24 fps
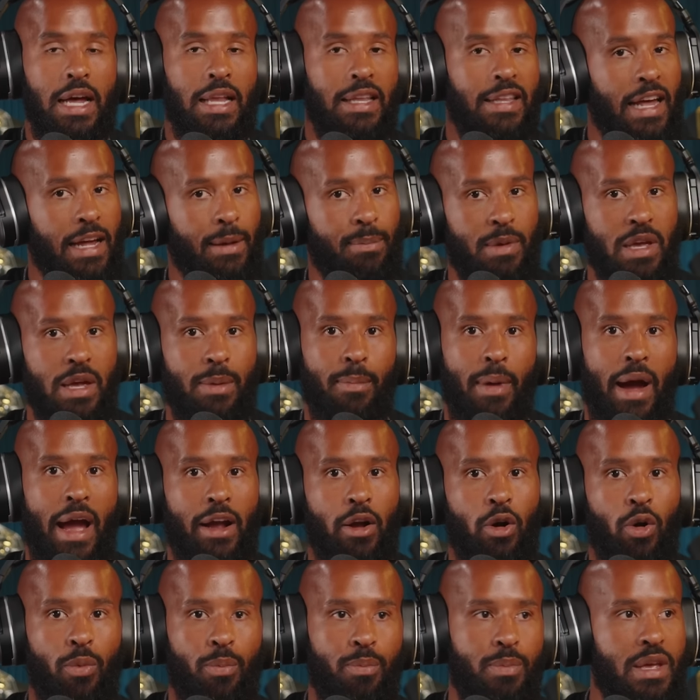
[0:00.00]
like me,
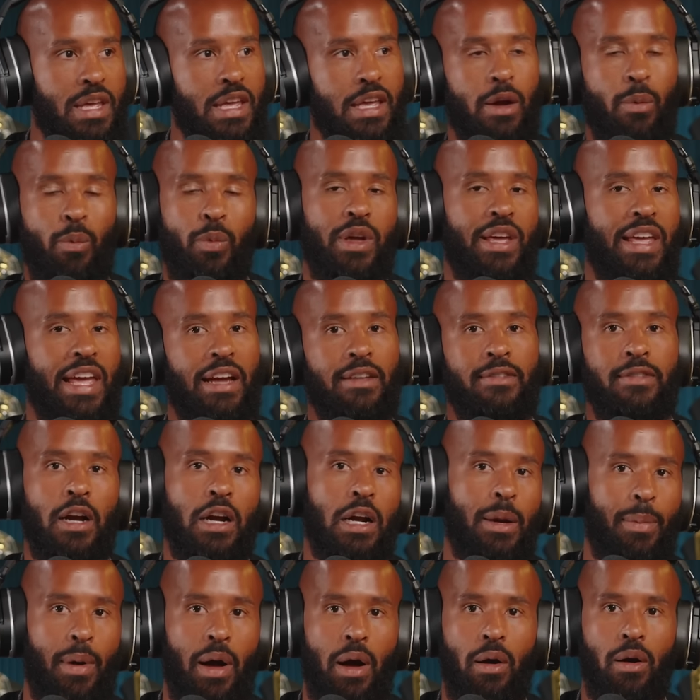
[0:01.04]
Michael, me and him, we can't talk
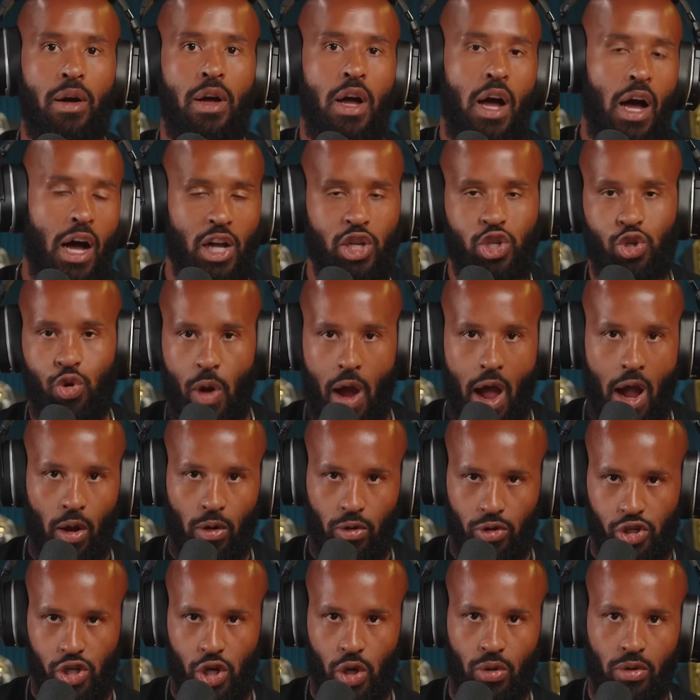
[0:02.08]
about a triangle
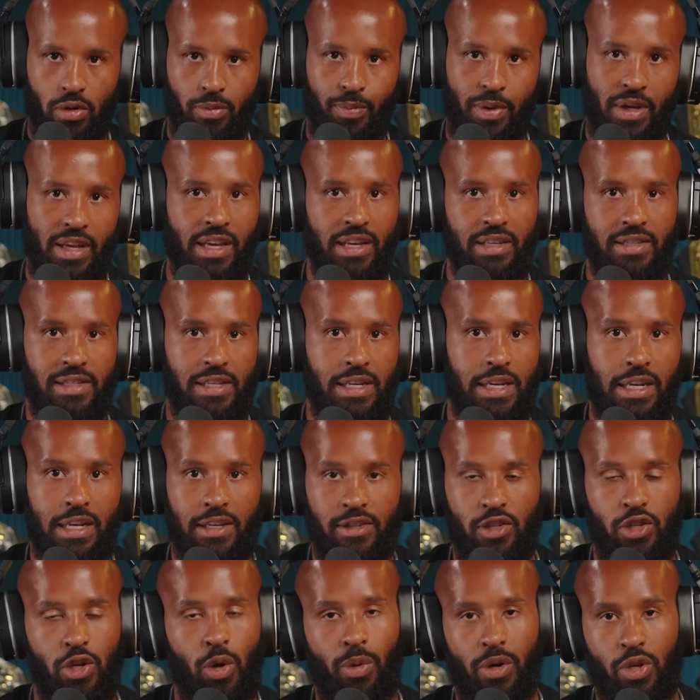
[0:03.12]
choke because he
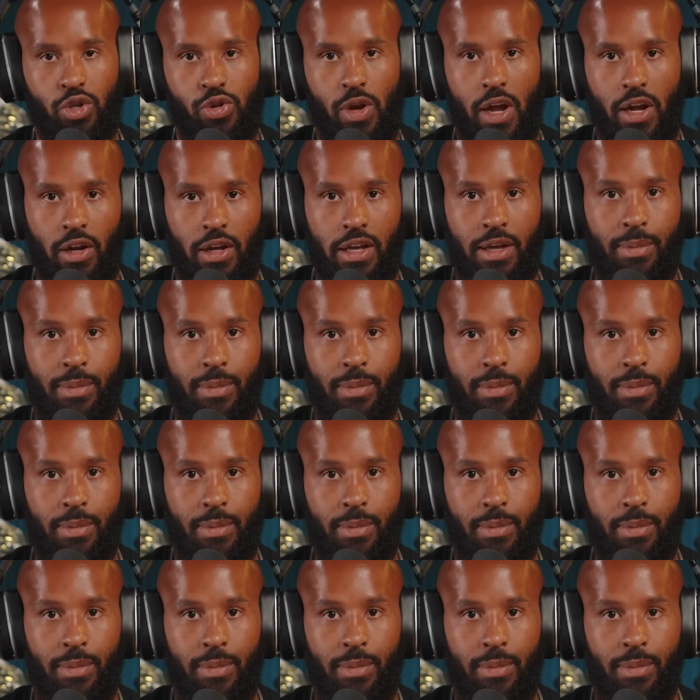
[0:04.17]
doesn't know what a triangle,